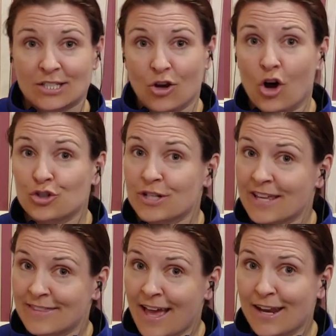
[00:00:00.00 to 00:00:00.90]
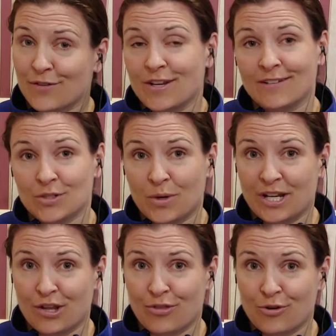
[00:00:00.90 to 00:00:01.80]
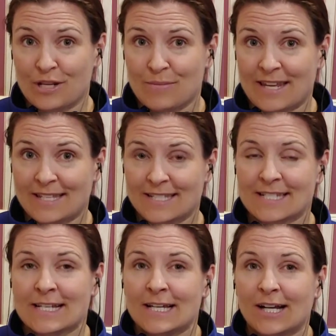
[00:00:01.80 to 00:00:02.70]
alternate that every 20 to 30 minutes.